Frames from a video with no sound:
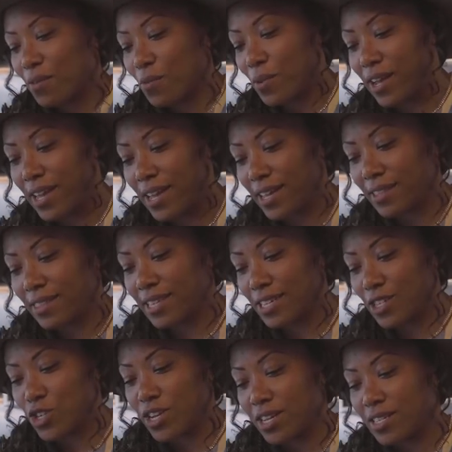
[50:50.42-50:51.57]
When
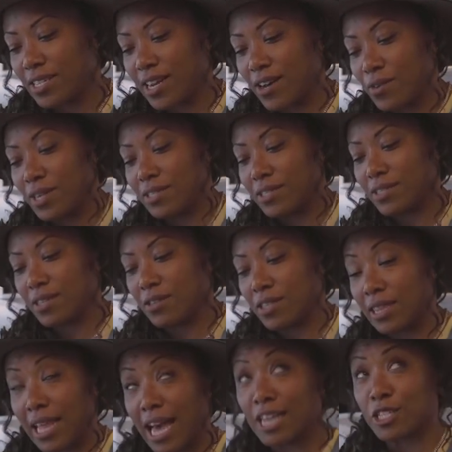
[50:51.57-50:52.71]
things shut down, I, the, the,
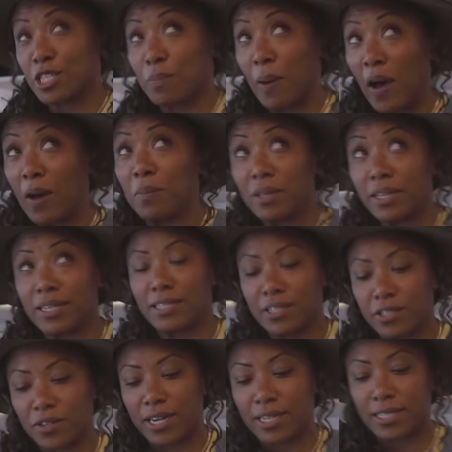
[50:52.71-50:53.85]
last public
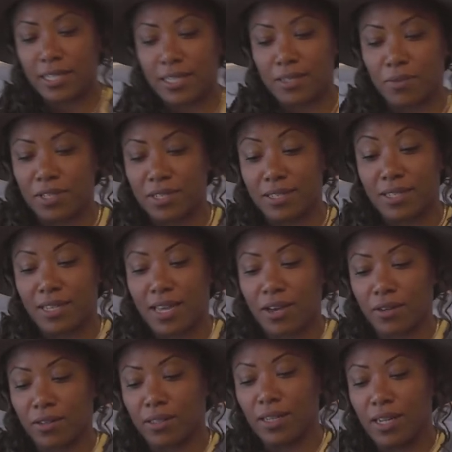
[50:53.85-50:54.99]
dinner I did was in
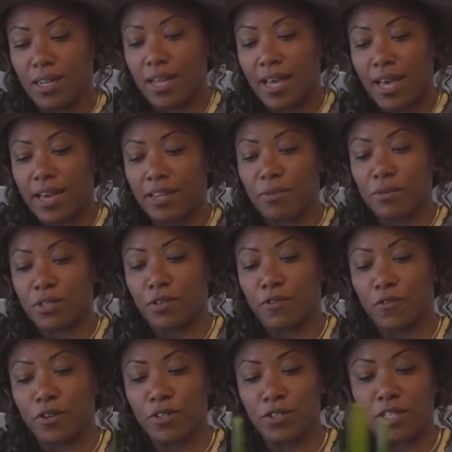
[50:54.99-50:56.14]
Seattle, and it was the
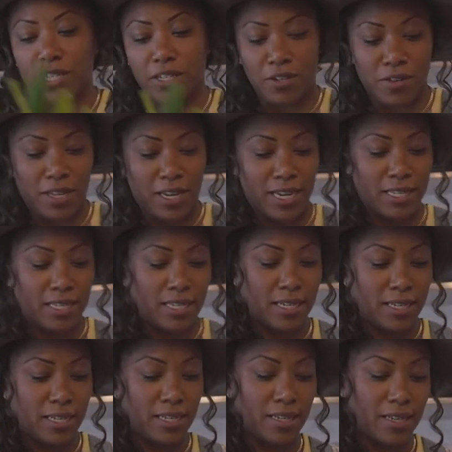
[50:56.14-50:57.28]
first dinner that I
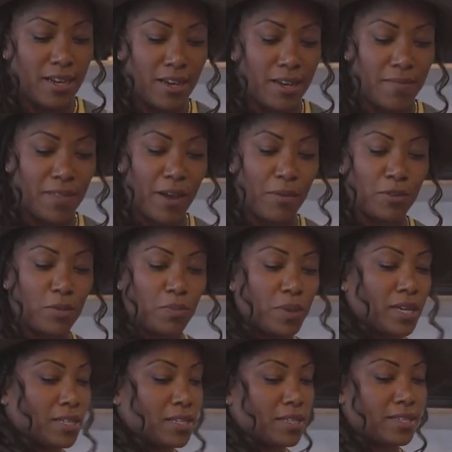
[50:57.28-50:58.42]
did um, that was
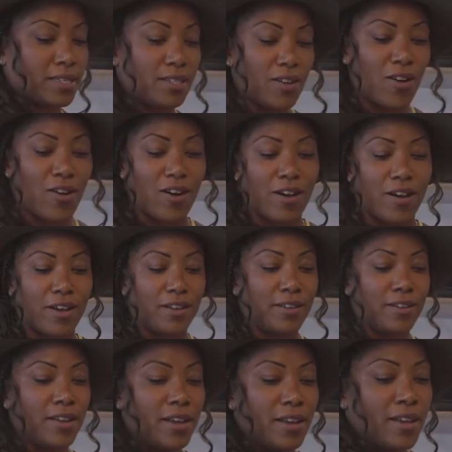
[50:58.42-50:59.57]
based
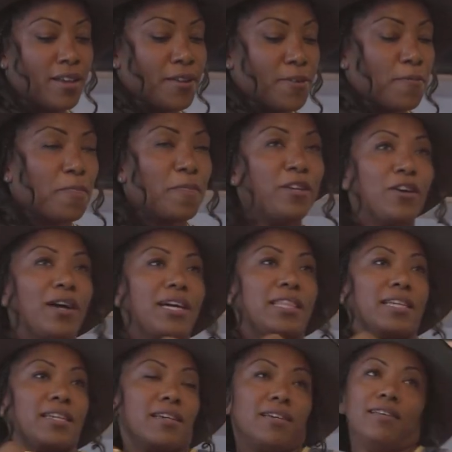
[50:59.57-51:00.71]
on, you know, I
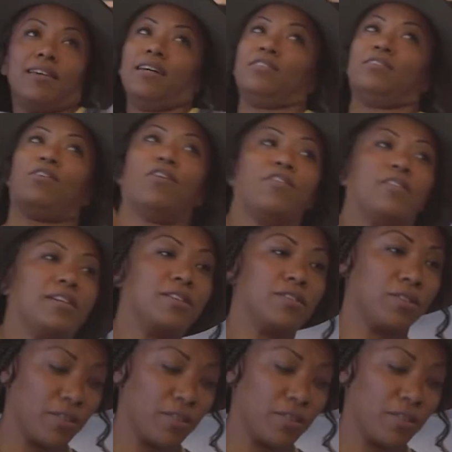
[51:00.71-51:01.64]
think as an artist